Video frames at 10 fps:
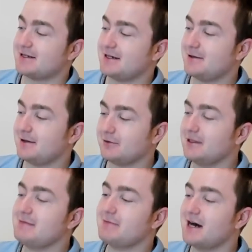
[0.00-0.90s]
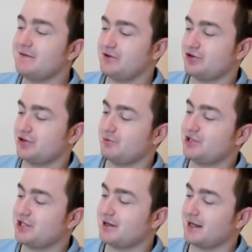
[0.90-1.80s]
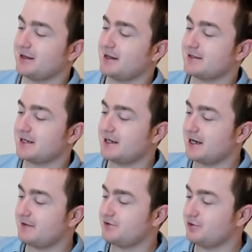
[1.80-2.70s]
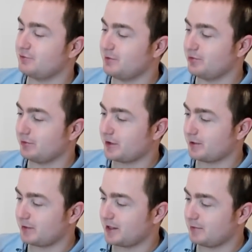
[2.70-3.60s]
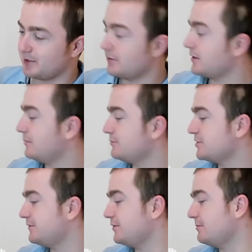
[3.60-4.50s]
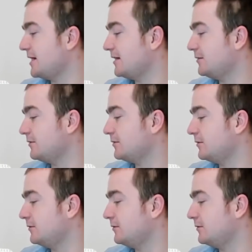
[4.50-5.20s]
is it only my version which is like that and I have to rebuild something because I'm just very bad? Or,